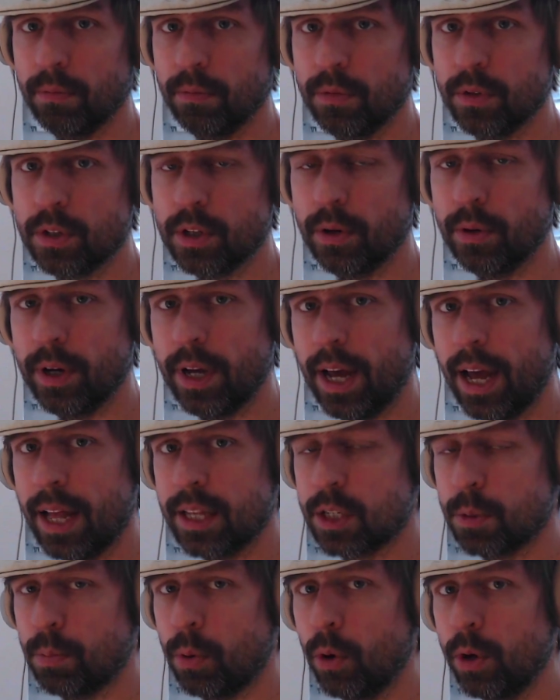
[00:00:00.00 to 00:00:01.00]
So
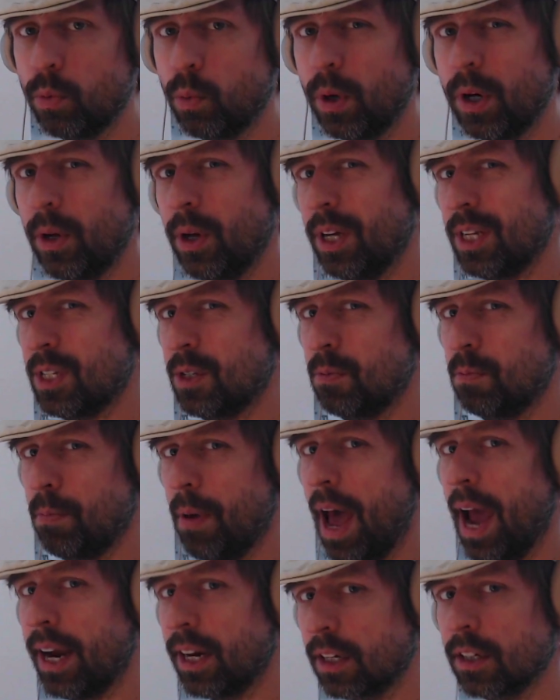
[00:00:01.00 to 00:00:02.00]
it's a point where you
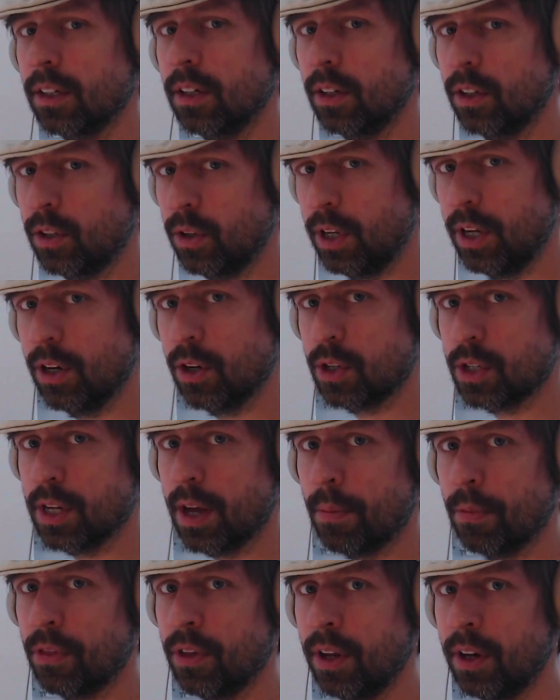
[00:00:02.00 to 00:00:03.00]
expect to hear
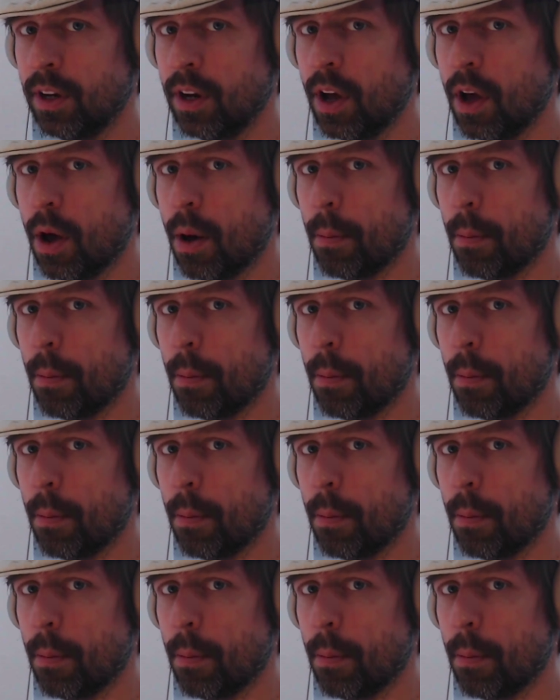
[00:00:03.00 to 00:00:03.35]
something,